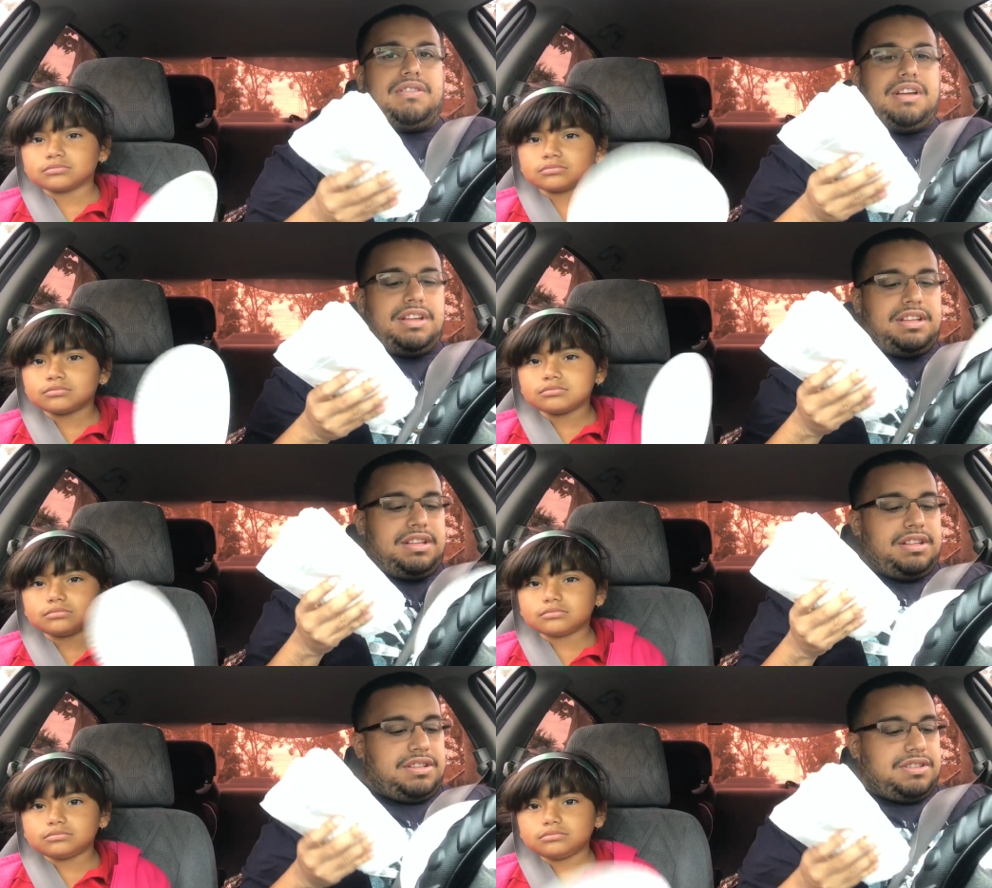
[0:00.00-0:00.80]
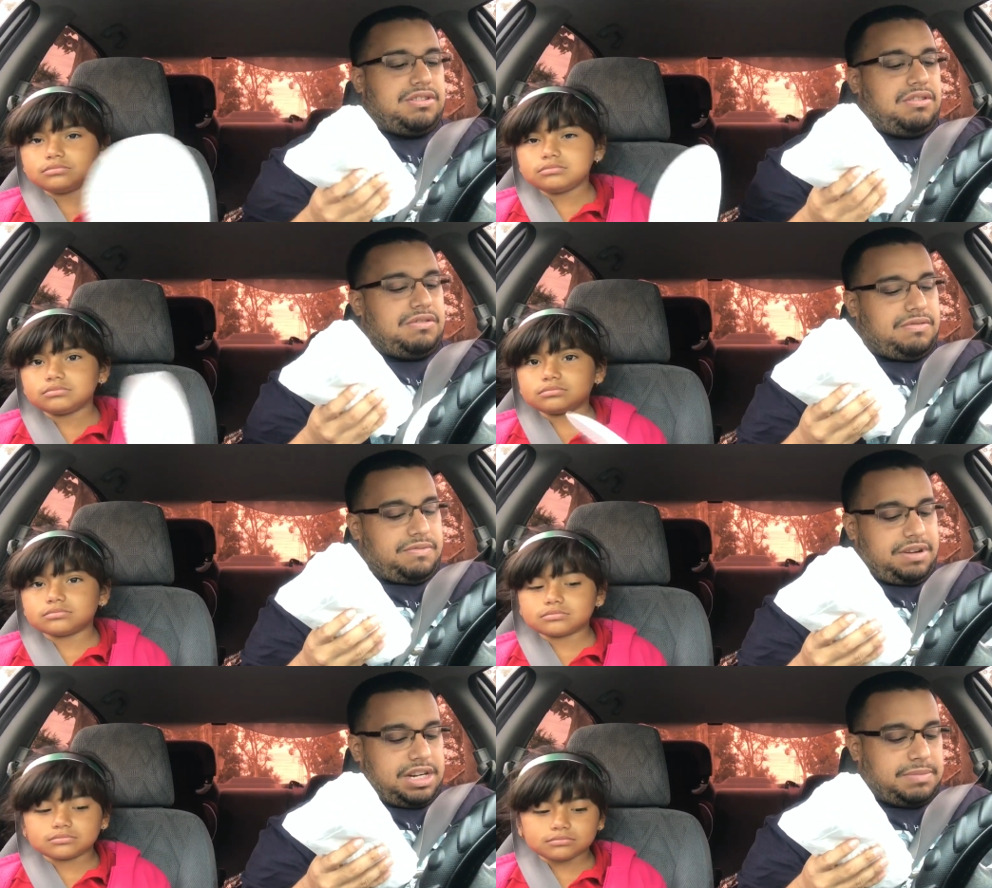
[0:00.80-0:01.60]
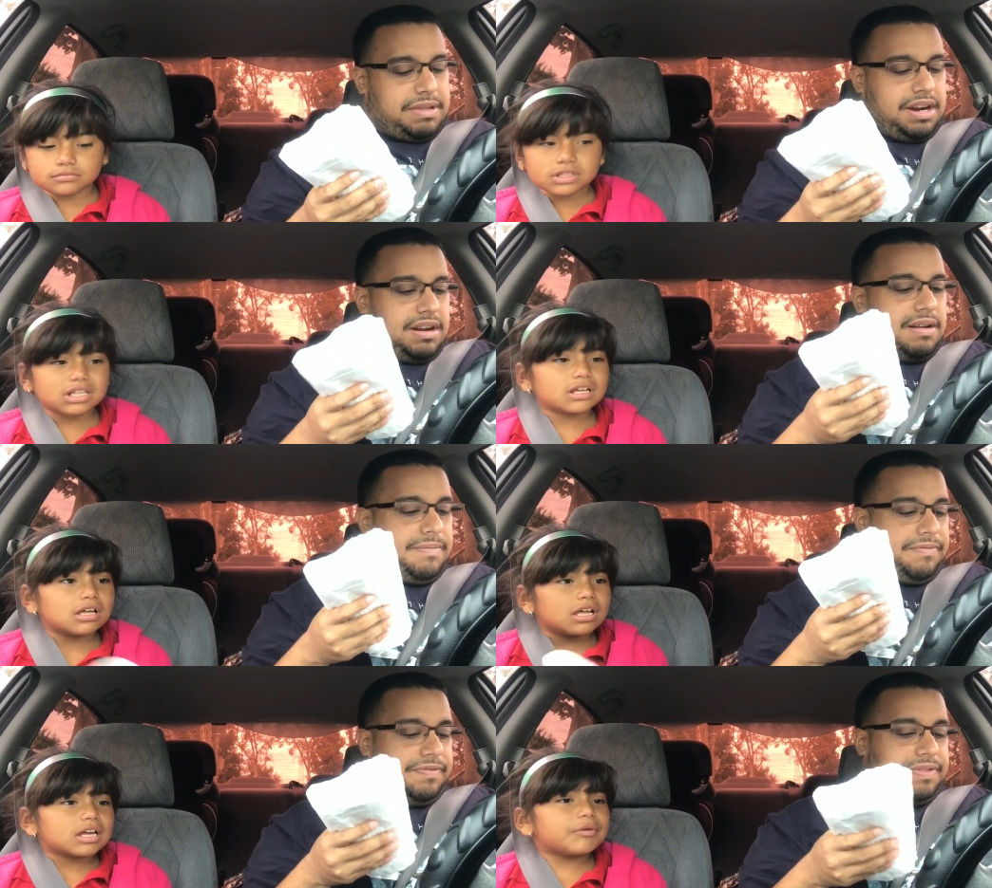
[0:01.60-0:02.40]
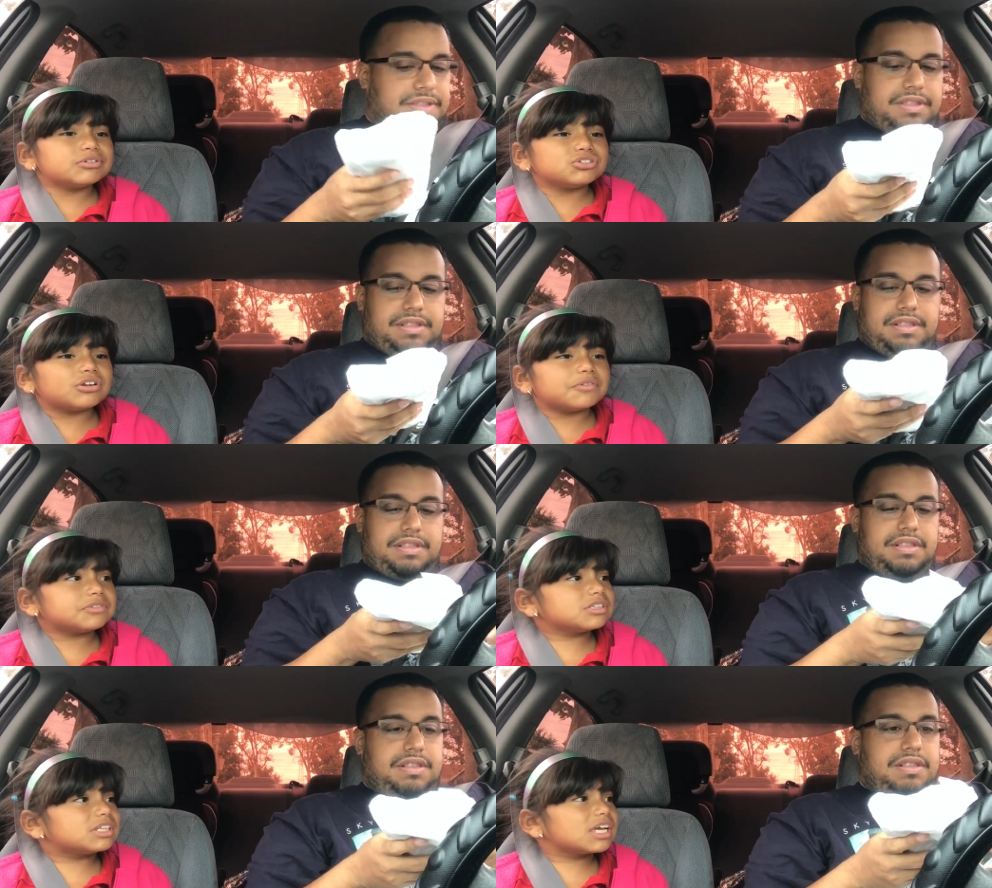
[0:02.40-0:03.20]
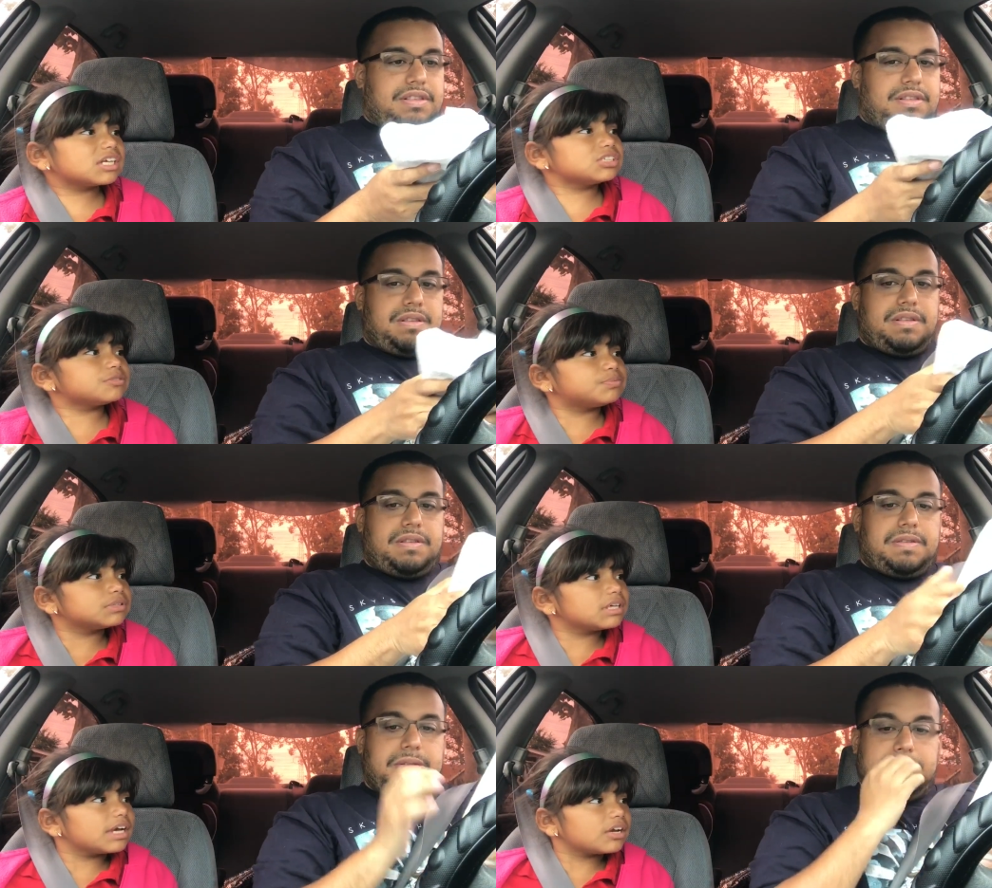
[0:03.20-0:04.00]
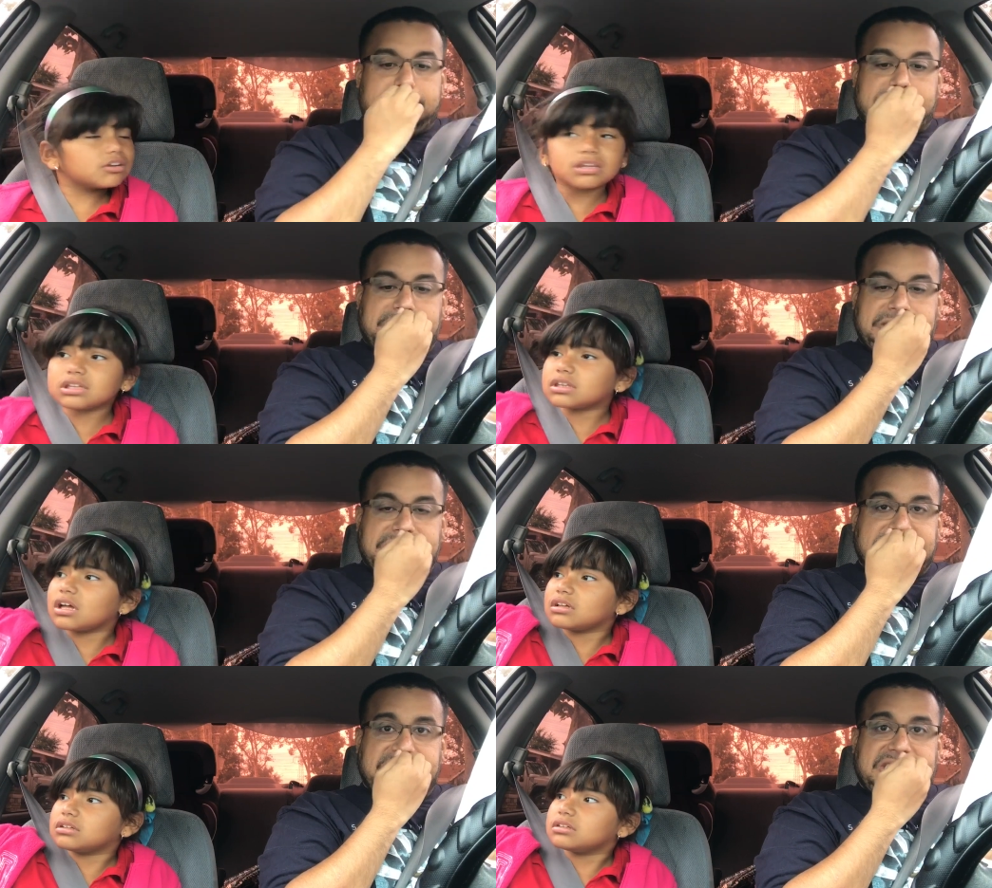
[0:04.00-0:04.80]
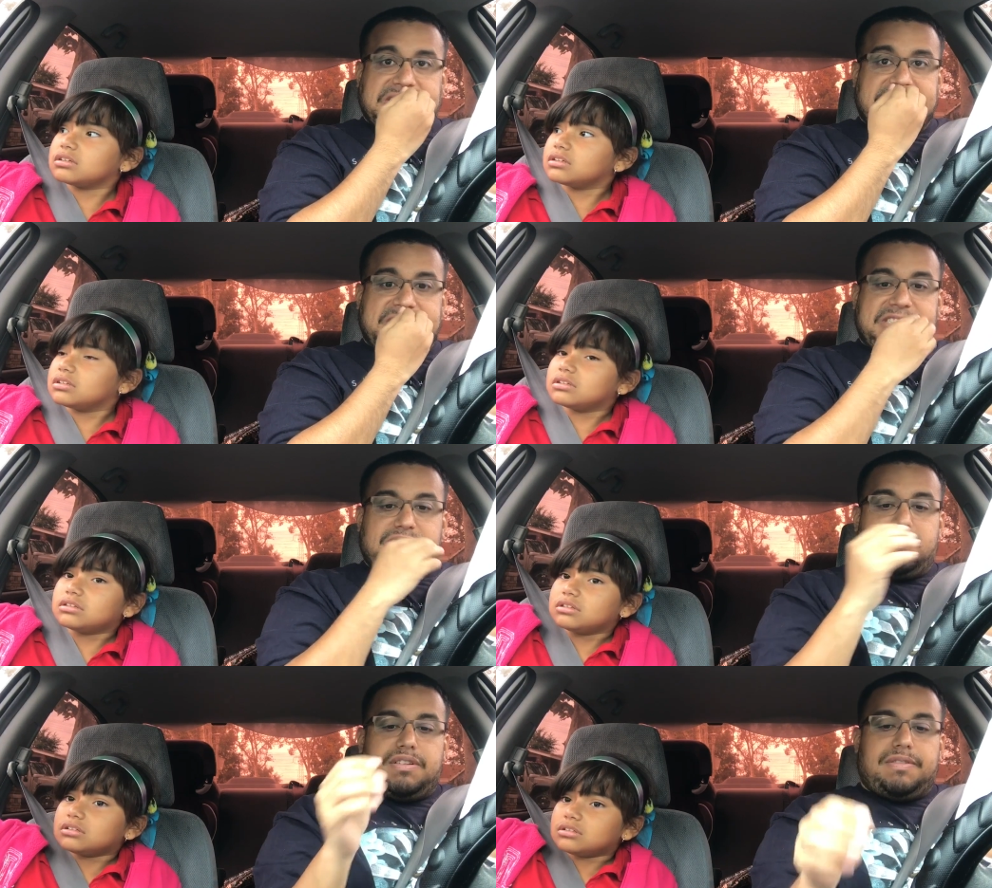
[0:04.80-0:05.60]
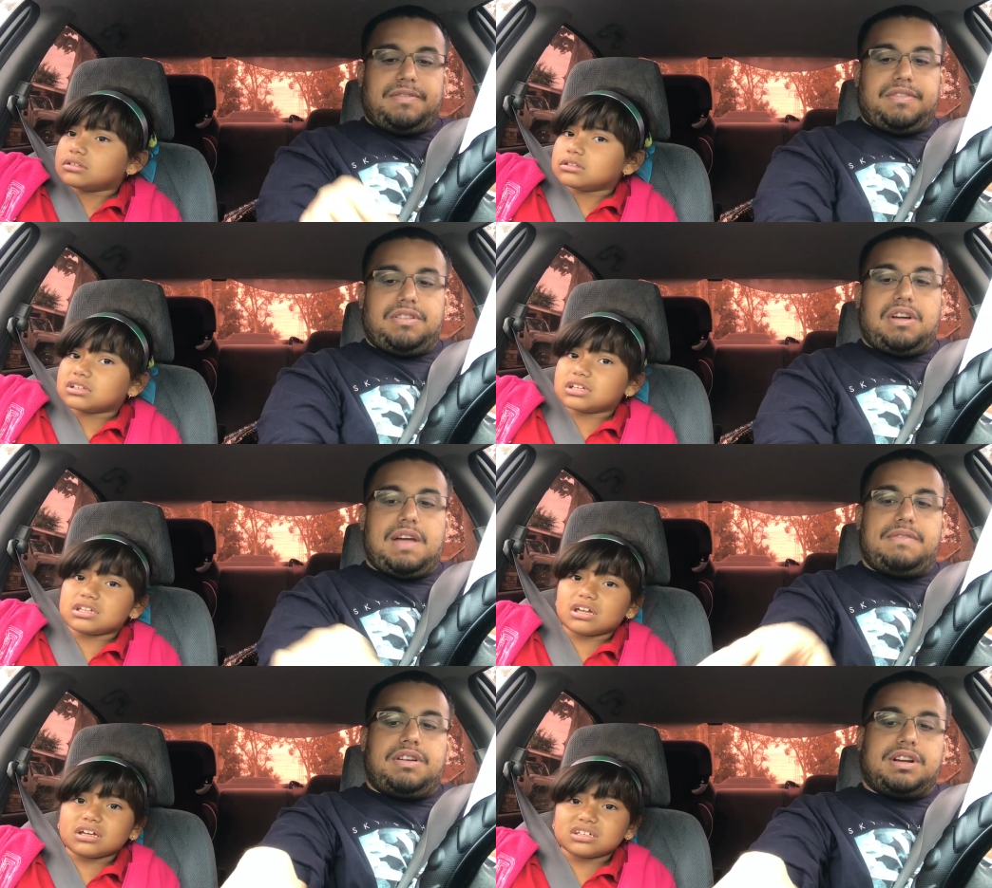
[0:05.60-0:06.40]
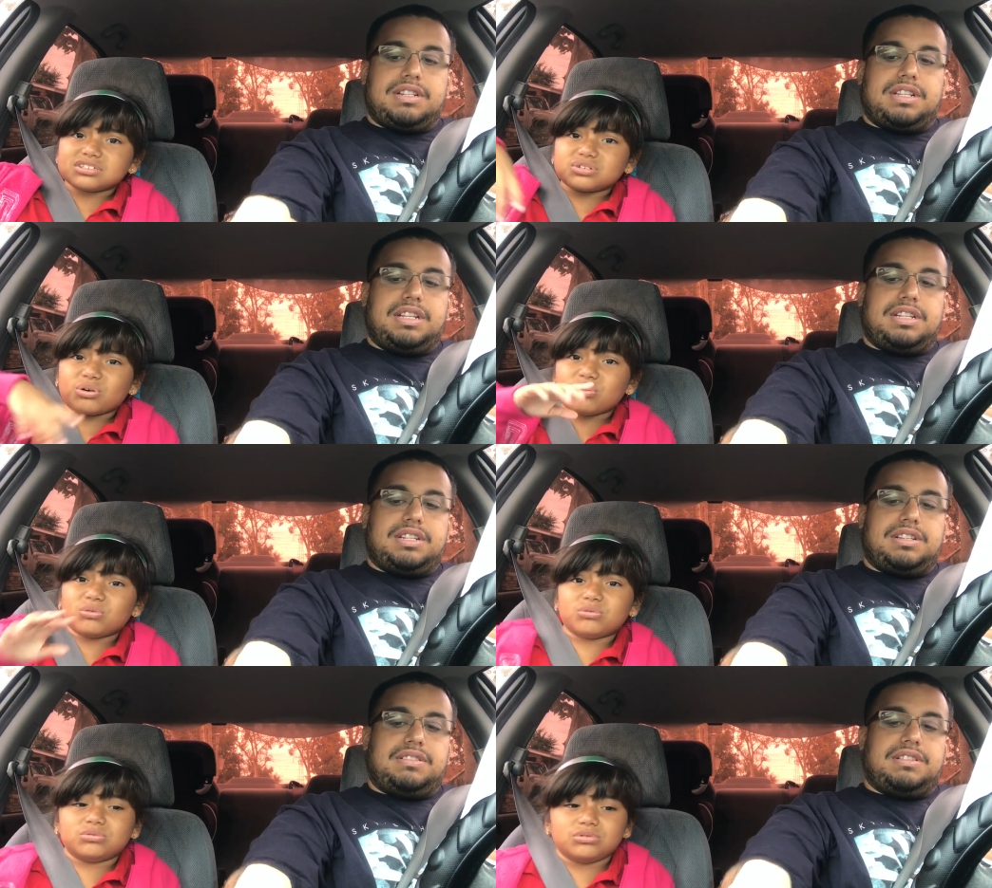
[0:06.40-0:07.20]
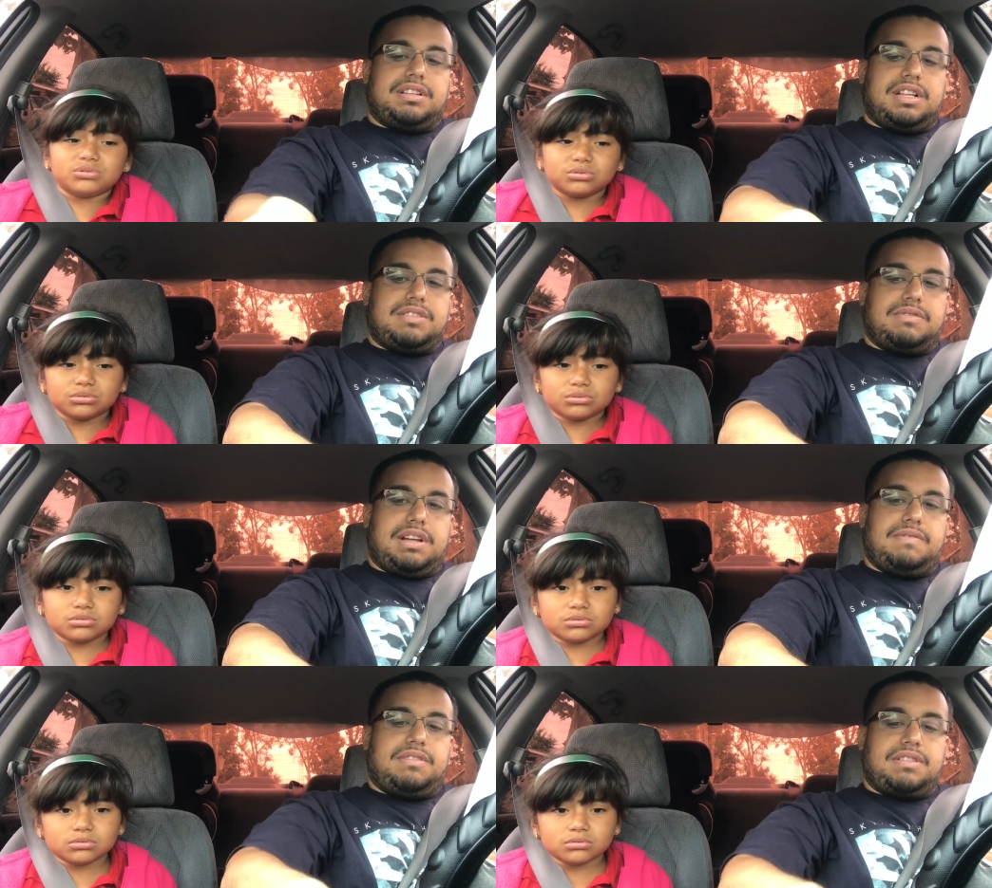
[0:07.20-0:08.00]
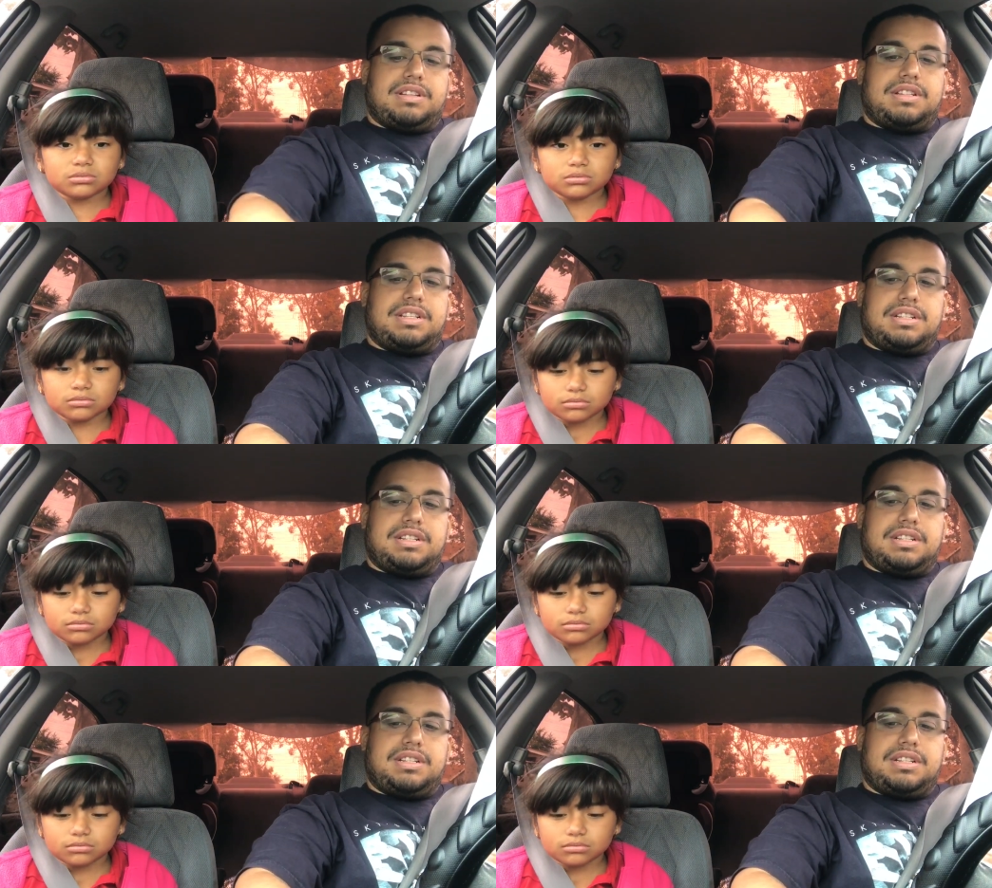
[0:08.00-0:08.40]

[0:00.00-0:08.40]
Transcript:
Speaker 1: Okay, so we're gonna split it up.
Speaker 2: Can we turn off the thing and just put the air like that?
Speaker 1: What? No, I have it on because of this. Cold. That's why I have it on because of